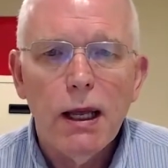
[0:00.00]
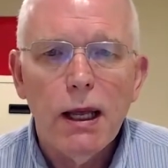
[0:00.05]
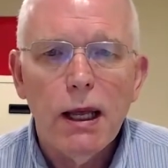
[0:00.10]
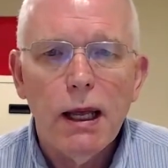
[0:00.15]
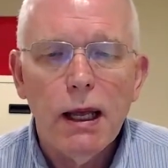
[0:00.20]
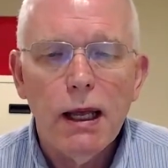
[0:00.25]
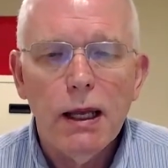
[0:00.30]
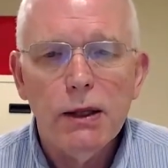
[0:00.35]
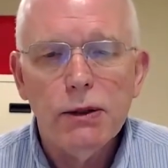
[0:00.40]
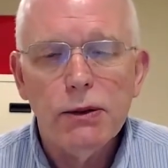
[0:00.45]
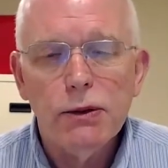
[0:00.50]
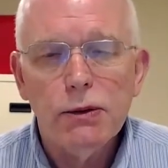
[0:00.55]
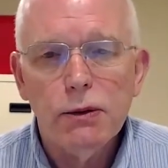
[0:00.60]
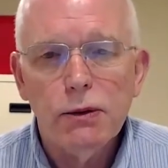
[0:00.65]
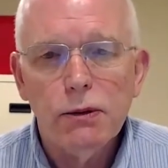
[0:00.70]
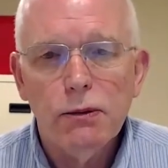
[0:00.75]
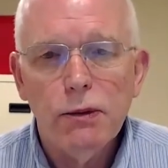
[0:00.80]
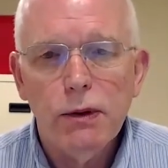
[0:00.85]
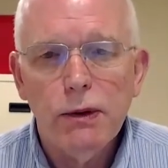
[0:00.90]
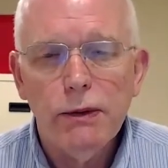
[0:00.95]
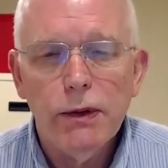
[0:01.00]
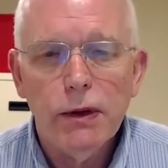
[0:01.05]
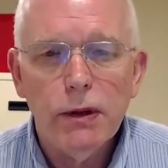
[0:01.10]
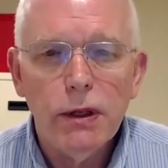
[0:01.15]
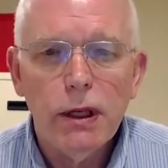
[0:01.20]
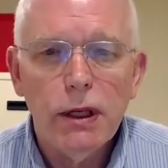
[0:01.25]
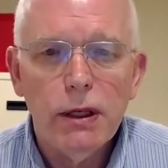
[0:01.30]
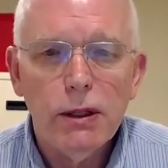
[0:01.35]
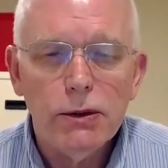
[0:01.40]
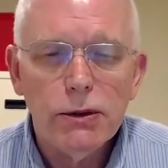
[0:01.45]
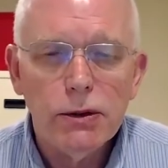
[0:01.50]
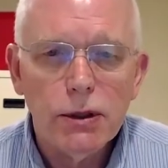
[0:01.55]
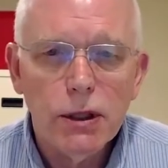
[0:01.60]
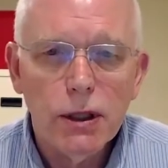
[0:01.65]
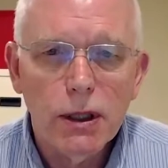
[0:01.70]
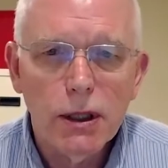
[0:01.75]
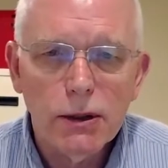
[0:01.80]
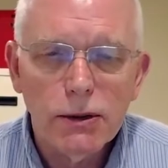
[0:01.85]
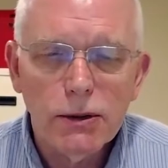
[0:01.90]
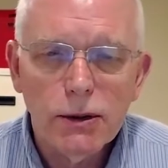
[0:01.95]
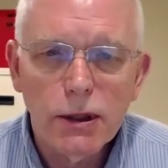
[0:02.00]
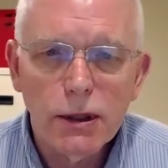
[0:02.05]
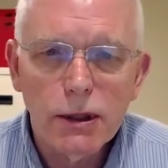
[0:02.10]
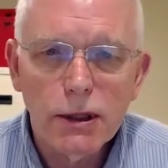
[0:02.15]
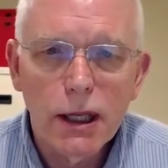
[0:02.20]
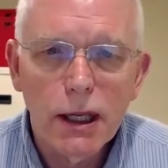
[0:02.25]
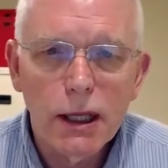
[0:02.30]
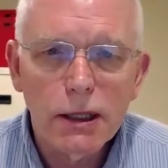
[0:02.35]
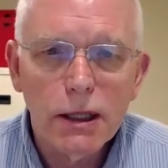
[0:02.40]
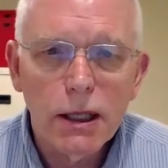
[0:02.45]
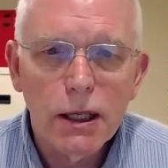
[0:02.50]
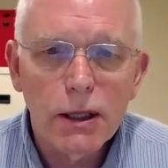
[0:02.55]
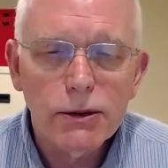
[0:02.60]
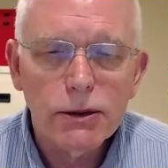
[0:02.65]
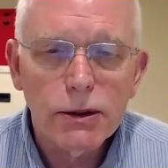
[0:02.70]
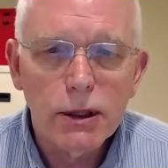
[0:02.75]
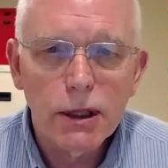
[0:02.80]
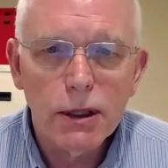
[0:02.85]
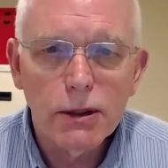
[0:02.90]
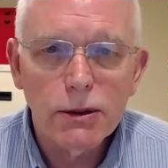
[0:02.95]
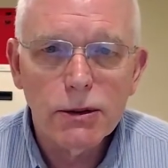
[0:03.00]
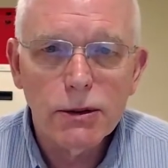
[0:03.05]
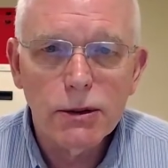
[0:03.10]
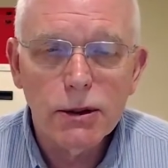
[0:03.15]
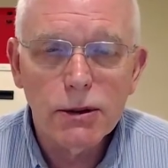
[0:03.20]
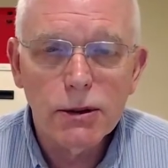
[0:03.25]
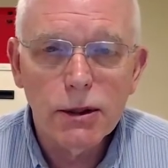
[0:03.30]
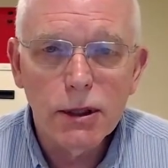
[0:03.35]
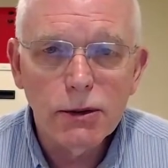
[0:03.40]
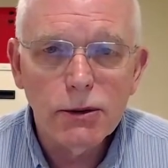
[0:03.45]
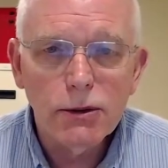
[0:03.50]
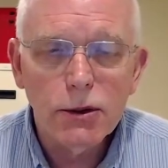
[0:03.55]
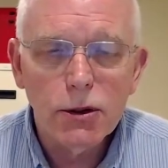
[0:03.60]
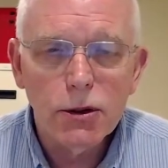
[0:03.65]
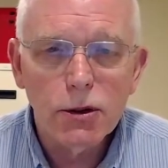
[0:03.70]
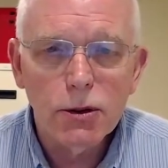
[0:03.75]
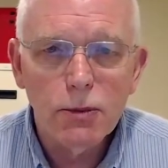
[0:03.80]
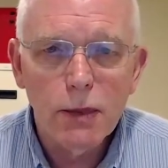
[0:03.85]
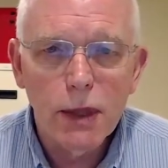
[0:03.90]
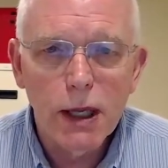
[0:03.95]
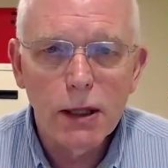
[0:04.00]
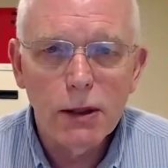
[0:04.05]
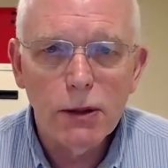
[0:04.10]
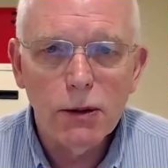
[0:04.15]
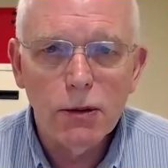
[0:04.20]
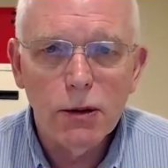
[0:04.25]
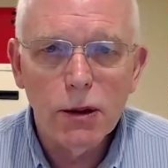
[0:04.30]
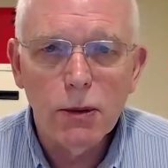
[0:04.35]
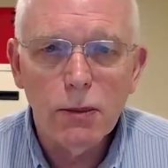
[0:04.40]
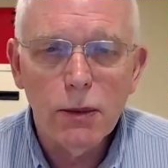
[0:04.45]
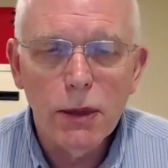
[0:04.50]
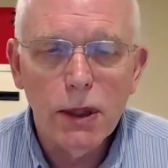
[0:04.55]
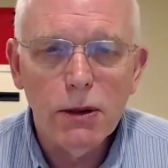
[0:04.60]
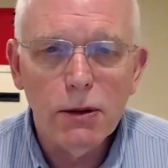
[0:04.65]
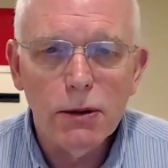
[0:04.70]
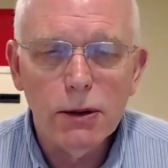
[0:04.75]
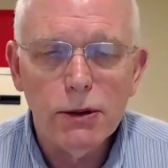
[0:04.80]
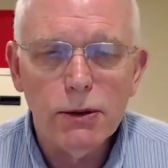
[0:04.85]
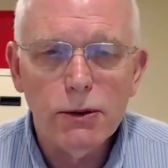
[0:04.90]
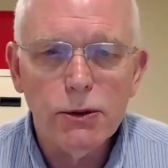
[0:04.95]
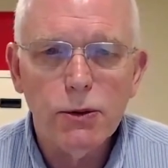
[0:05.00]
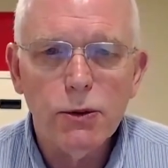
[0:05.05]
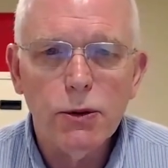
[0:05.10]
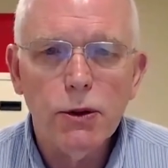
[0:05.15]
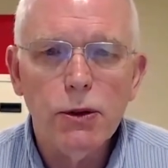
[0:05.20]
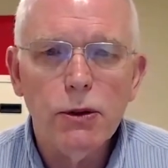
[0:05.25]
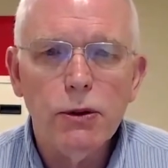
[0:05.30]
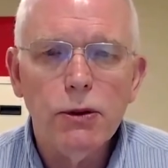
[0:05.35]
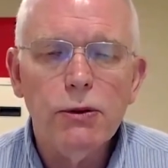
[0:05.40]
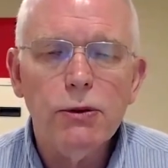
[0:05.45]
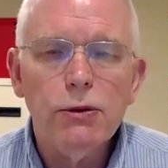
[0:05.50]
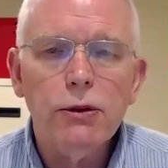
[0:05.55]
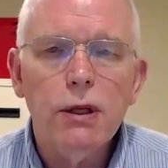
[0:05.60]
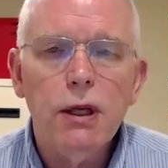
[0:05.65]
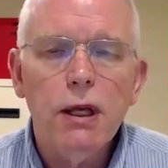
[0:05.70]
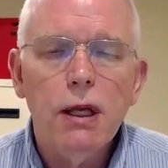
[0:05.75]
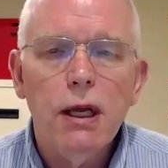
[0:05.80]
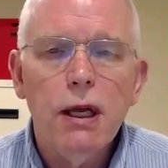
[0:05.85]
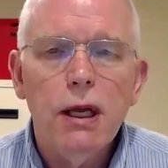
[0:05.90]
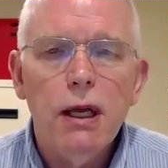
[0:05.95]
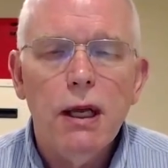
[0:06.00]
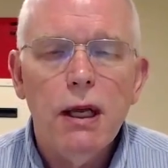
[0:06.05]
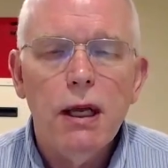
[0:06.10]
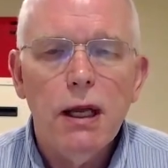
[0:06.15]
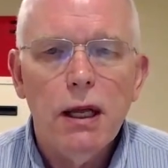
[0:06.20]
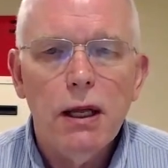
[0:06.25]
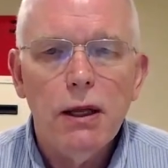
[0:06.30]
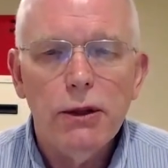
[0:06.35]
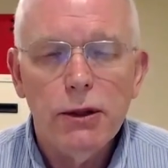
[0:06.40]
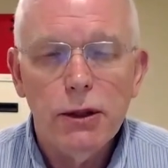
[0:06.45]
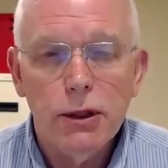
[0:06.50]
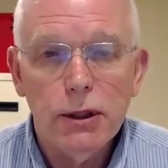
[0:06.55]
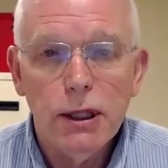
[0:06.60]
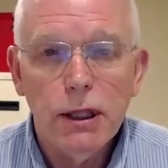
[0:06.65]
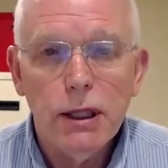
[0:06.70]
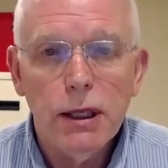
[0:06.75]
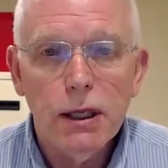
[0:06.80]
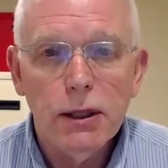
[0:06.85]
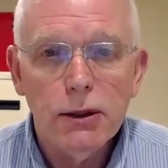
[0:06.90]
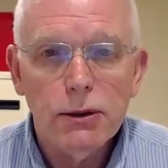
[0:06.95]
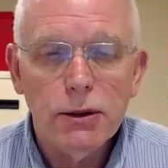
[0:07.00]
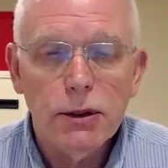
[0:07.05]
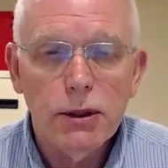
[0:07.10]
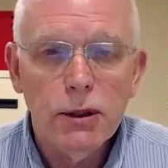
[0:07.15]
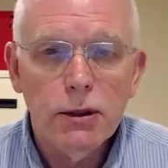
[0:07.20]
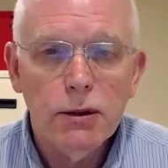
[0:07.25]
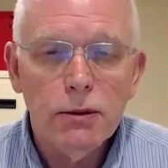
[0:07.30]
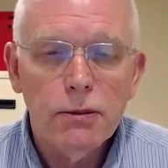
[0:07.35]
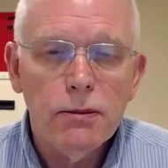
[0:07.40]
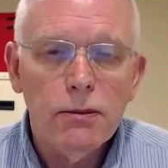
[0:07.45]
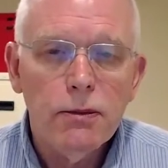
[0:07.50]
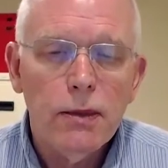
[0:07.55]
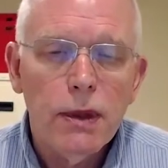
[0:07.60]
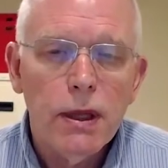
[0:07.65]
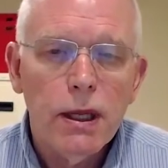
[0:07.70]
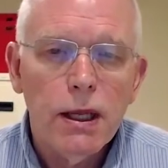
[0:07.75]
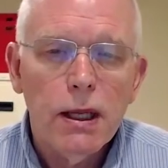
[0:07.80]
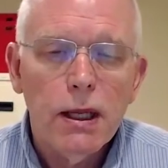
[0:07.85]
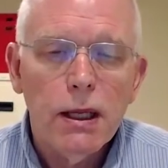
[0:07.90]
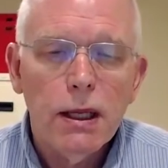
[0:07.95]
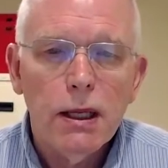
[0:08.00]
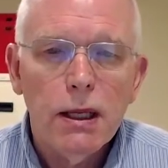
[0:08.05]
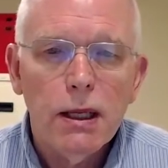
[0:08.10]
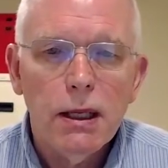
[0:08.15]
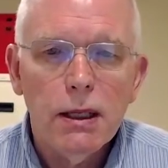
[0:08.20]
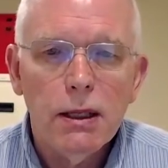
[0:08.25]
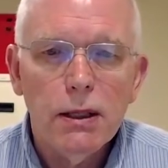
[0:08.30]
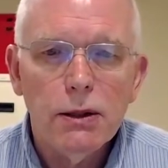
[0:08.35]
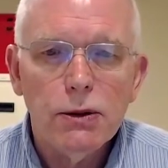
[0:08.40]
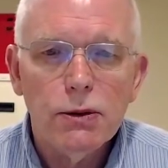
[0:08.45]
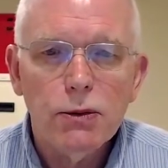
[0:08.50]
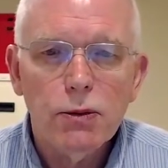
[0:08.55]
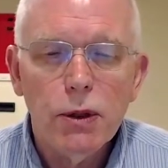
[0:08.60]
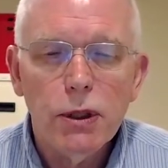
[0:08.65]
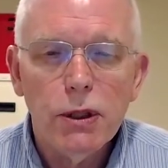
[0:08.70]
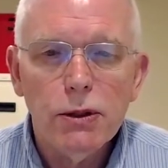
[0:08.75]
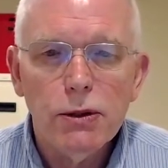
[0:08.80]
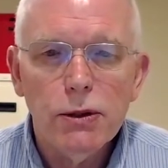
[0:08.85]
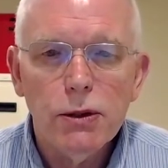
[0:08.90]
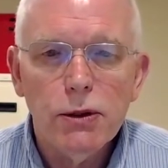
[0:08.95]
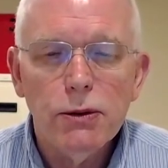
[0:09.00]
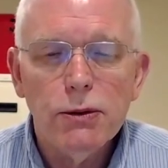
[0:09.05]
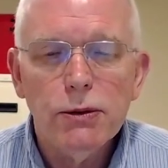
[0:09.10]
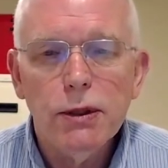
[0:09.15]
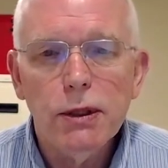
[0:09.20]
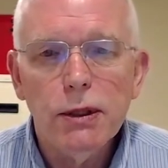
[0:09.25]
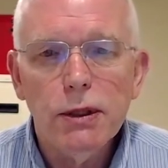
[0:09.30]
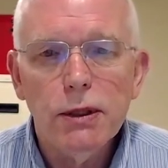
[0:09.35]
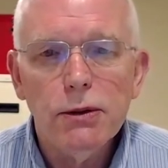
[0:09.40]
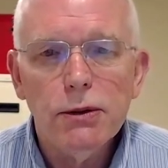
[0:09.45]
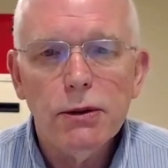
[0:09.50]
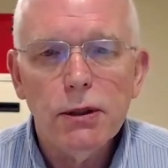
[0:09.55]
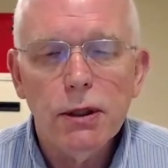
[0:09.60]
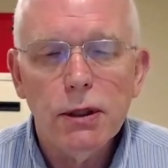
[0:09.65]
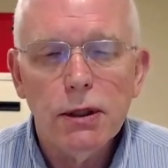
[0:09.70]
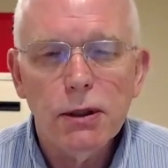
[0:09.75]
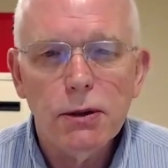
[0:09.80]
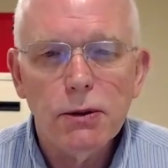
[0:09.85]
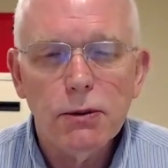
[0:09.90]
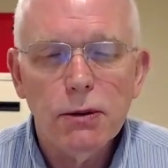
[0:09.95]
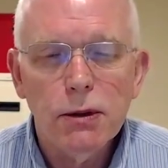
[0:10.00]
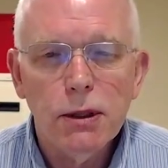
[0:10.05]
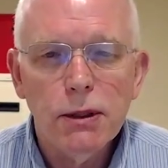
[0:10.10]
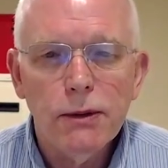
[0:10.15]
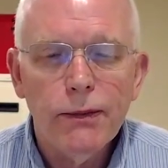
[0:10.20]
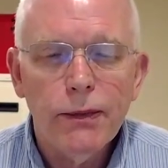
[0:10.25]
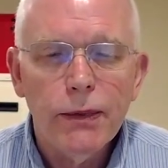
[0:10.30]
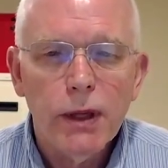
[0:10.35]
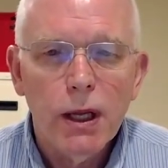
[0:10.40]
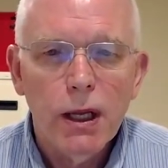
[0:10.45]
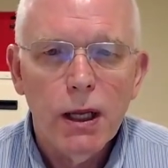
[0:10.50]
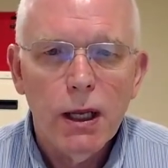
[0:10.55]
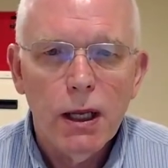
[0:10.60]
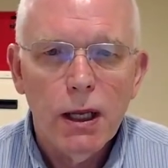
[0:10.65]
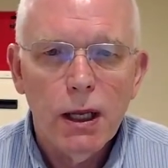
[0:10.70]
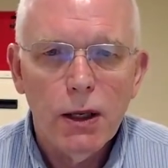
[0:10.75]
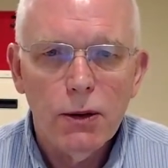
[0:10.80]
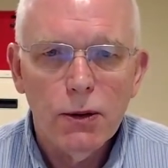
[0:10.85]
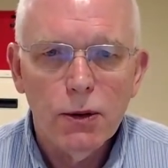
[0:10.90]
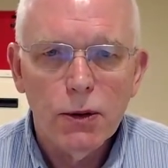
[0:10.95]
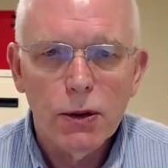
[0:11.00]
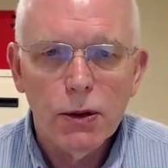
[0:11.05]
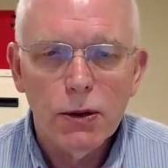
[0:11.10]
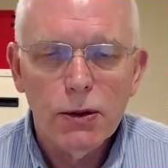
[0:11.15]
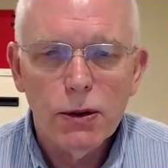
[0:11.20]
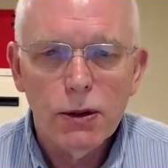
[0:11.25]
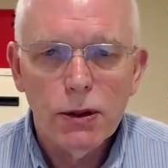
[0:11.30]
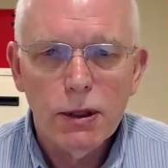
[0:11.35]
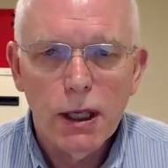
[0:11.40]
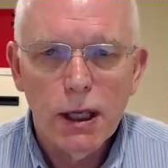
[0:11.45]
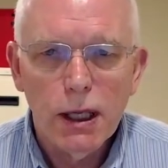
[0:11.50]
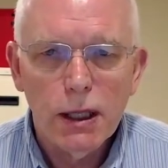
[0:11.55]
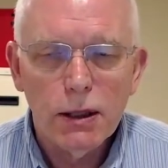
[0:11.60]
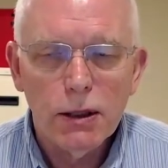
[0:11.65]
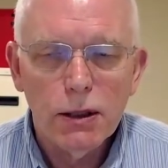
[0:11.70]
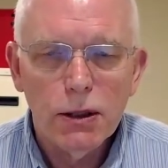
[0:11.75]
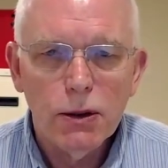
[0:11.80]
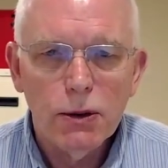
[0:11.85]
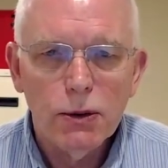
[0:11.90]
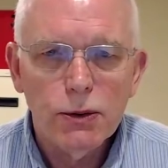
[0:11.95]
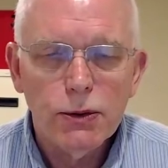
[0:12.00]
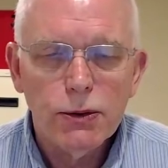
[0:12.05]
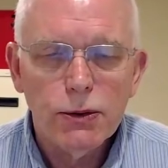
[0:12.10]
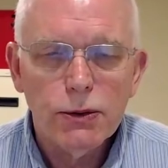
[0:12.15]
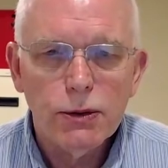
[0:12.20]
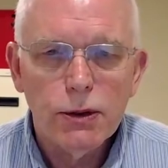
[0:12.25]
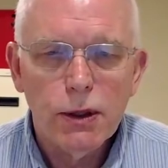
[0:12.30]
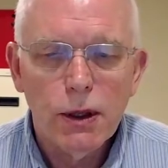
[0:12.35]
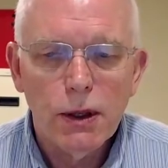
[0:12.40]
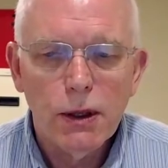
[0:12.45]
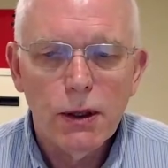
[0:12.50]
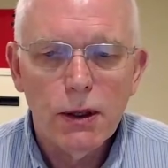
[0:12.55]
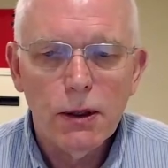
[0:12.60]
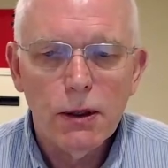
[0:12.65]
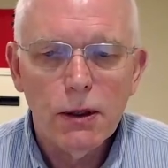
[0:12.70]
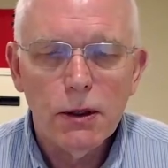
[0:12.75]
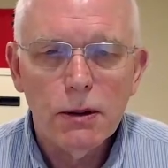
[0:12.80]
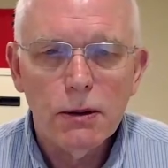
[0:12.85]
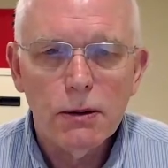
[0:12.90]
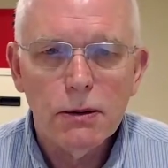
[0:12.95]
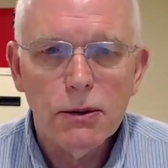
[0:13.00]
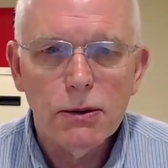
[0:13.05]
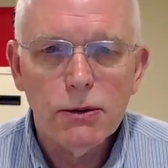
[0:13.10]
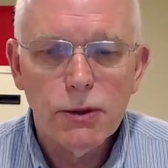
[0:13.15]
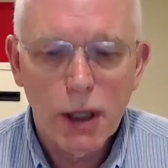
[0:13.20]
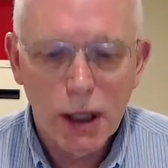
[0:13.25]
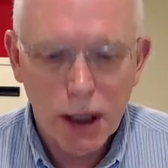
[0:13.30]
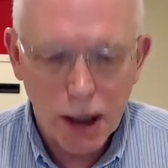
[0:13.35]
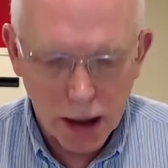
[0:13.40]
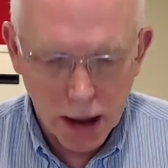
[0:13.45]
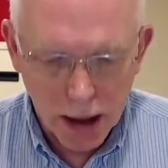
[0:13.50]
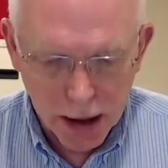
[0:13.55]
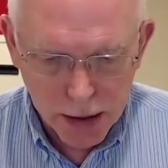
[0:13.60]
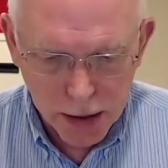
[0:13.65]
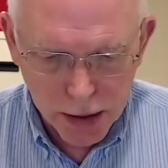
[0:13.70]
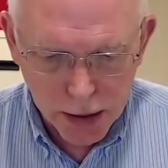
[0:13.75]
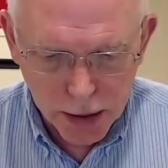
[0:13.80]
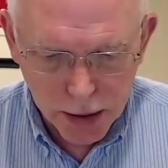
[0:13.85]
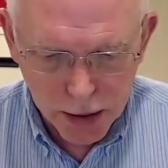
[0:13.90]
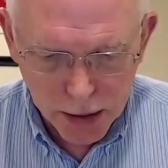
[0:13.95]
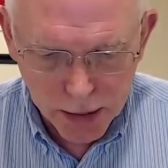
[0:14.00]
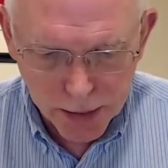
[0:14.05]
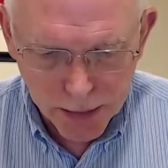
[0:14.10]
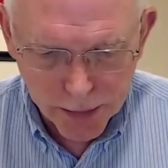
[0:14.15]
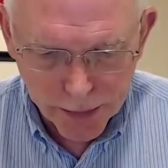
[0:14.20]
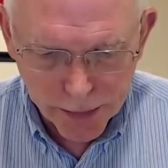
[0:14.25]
As we've already discussed, the Diagnostic and Statistical Manual of Mental Disorders, the DSM, is what is used in this country in order to diagnose psychological